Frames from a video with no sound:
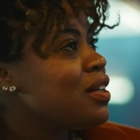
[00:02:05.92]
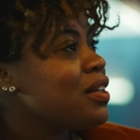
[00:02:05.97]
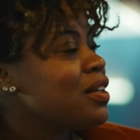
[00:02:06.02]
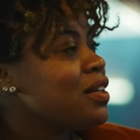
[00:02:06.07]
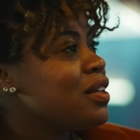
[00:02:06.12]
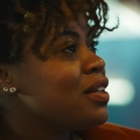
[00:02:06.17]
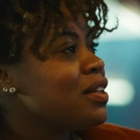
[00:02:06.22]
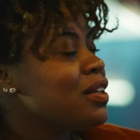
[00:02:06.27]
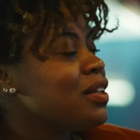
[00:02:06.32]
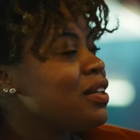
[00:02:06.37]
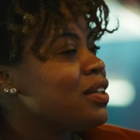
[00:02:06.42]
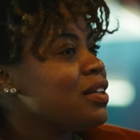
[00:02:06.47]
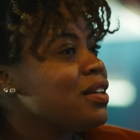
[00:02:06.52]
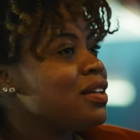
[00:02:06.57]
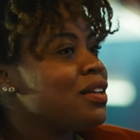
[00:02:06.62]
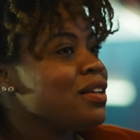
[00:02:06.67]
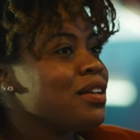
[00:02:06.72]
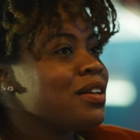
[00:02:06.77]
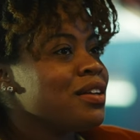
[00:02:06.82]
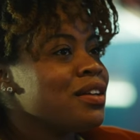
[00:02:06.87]
I should have left him
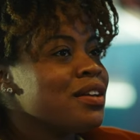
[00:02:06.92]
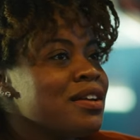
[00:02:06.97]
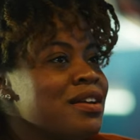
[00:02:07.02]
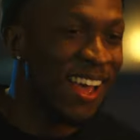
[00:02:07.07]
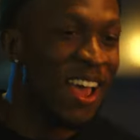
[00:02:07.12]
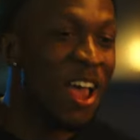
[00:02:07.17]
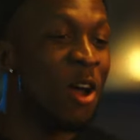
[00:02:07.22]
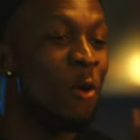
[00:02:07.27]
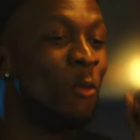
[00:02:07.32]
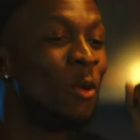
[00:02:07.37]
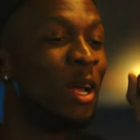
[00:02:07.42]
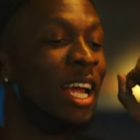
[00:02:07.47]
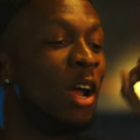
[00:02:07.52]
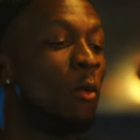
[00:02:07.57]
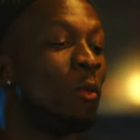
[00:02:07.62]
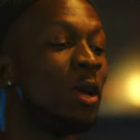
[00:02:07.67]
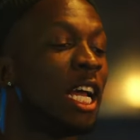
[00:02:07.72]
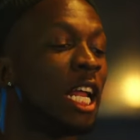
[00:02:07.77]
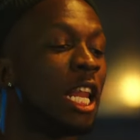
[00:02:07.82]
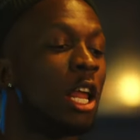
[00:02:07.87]
in the car. We
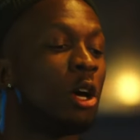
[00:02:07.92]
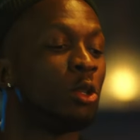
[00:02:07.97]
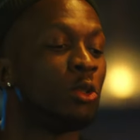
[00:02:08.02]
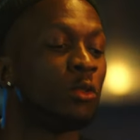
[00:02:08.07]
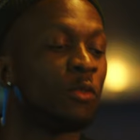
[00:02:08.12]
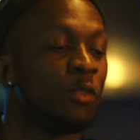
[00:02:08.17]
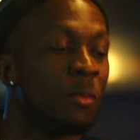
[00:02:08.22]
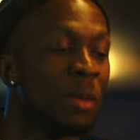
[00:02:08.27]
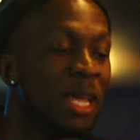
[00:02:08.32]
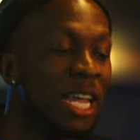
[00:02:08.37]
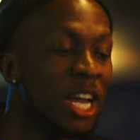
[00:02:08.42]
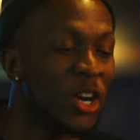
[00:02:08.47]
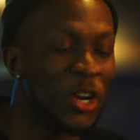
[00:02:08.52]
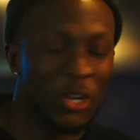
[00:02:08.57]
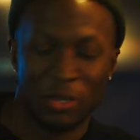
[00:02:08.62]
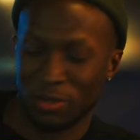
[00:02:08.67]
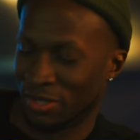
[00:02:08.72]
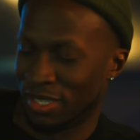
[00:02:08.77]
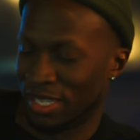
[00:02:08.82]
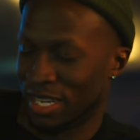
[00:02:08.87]
we closed from here
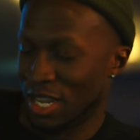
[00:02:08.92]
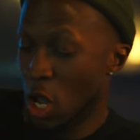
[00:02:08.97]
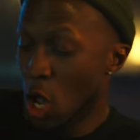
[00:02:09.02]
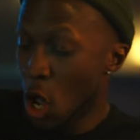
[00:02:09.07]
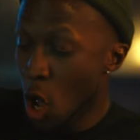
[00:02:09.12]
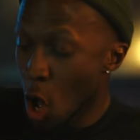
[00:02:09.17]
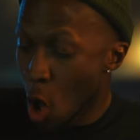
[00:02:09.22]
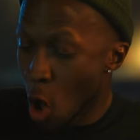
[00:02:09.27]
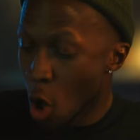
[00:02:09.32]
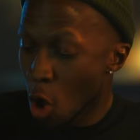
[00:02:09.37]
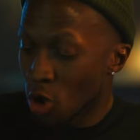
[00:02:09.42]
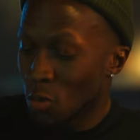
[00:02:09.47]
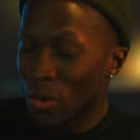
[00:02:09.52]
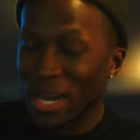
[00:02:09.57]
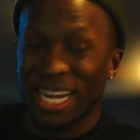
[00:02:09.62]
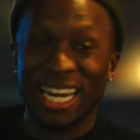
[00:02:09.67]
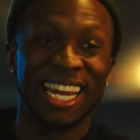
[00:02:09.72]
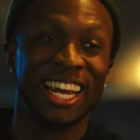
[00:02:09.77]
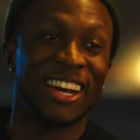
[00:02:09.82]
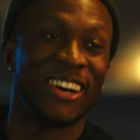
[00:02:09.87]
all the way
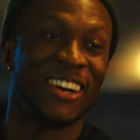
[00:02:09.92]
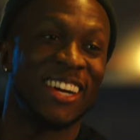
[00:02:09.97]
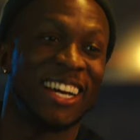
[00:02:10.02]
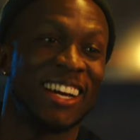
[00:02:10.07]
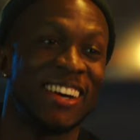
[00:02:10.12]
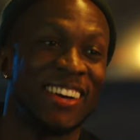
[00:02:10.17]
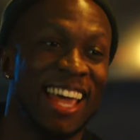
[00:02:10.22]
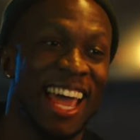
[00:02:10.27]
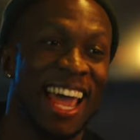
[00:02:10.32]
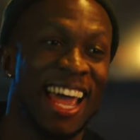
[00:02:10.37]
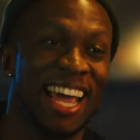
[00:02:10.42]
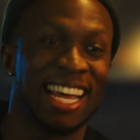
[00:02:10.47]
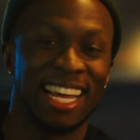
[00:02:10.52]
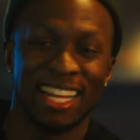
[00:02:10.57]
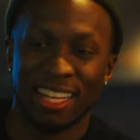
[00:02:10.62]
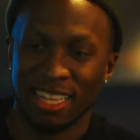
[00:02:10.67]
to here, okay?